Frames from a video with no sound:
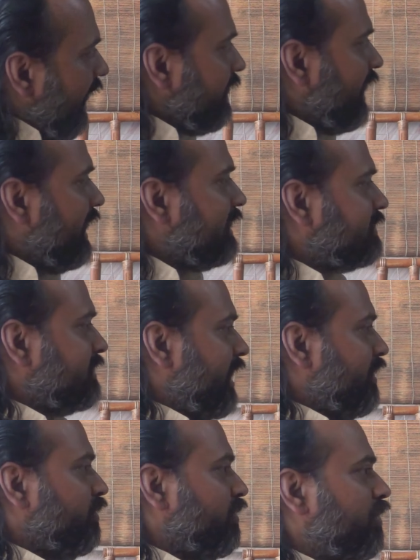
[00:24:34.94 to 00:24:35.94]
Why
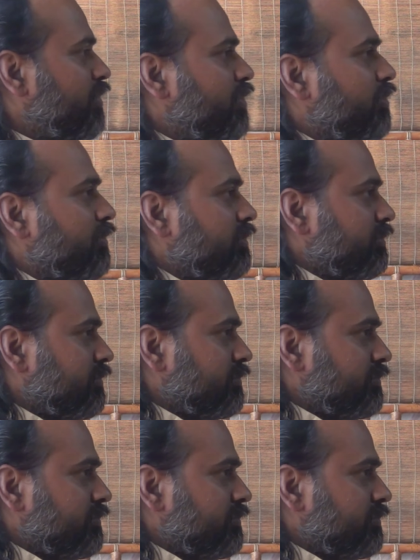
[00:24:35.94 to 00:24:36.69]
nice? I do not know.